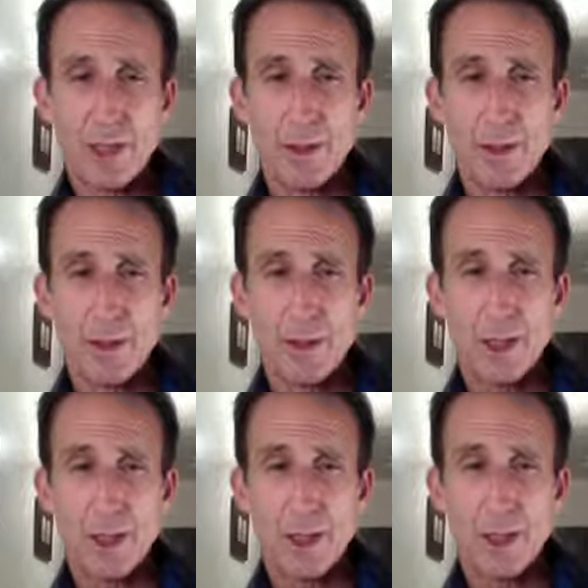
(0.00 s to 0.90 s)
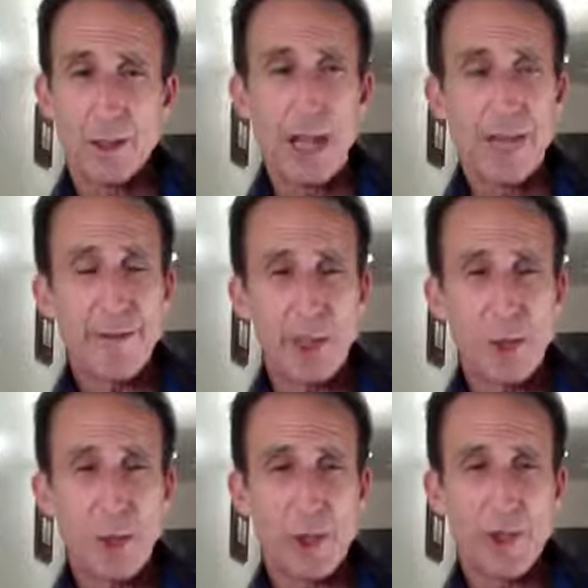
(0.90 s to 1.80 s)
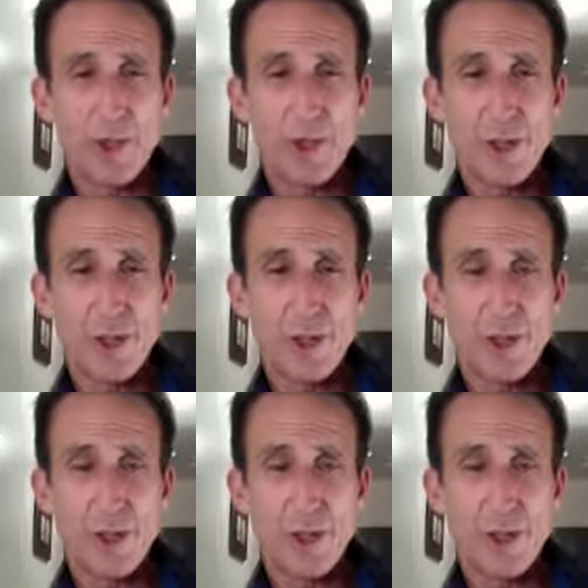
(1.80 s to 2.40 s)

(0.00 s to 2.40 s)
life experiences,